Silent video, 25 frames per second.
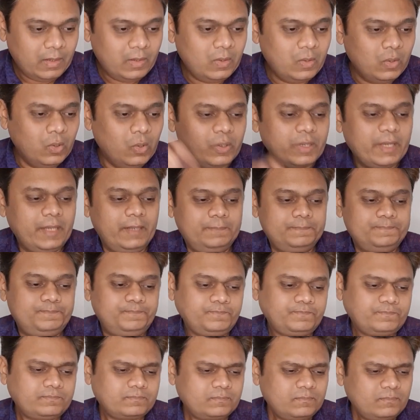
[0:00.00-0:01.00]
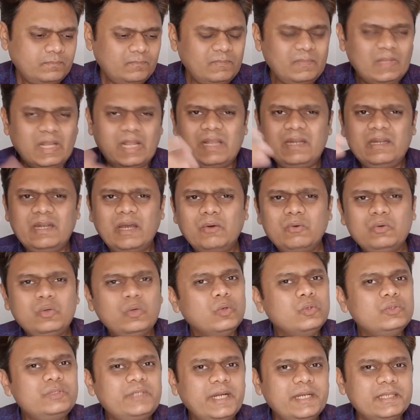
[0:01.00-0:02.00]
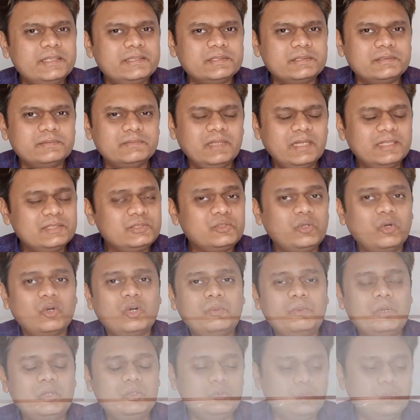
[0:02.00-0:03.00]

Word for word: Okay. Now Godrej, let's talk about